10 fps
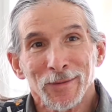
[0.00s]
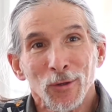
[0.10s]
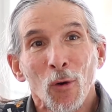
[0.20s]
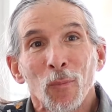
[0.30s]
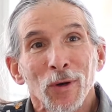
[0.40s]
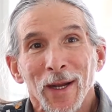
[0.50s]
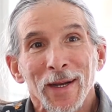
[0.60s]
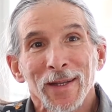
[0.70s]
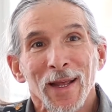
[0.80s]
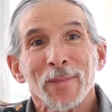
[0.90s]
don't put
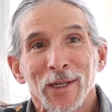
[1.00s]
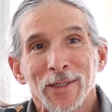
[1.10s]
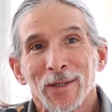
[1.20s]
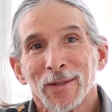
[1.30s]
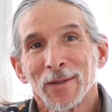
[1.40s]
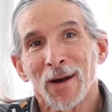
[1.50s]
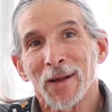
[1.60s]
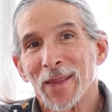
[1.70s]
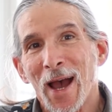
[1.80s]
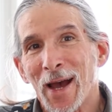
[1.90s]
any limit
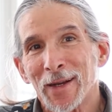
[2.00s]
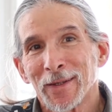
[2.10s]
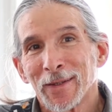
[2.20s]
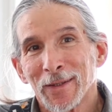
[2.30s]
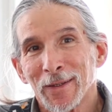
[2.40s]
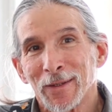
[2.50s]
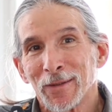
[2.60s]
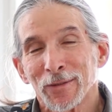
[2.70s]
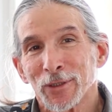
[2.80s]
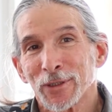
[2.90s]
on that.
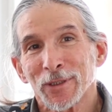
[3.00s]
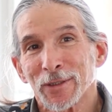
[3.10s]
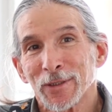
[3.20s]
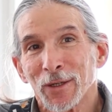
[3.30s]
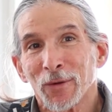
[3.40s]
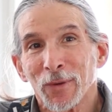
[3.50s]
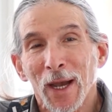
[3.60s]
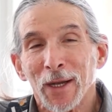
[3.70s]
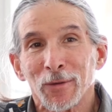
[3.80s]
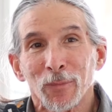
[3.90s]
Just as the
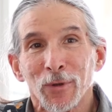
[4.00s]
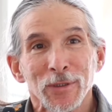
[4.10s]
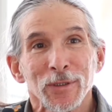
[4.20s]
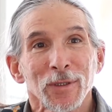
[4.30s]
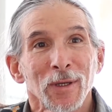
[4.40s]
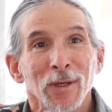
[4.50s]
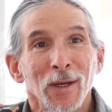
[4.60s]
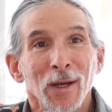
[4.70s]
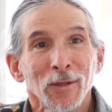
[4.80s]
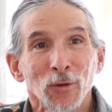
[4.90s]
Creator puts
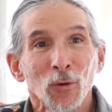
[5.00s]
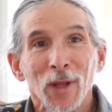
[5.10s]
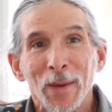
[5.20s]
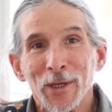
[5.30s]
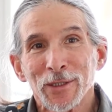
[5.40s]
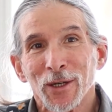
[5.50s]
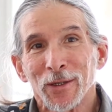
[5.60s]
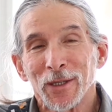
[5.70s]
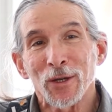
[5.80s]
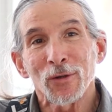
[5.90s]
no limits
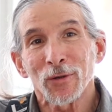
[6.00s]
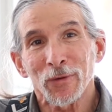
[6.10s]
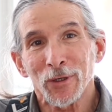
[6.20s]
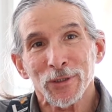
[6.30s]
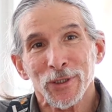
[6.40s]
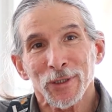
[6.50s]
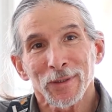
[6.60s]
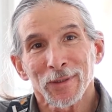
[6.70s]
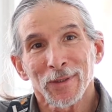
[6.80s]
on the universe,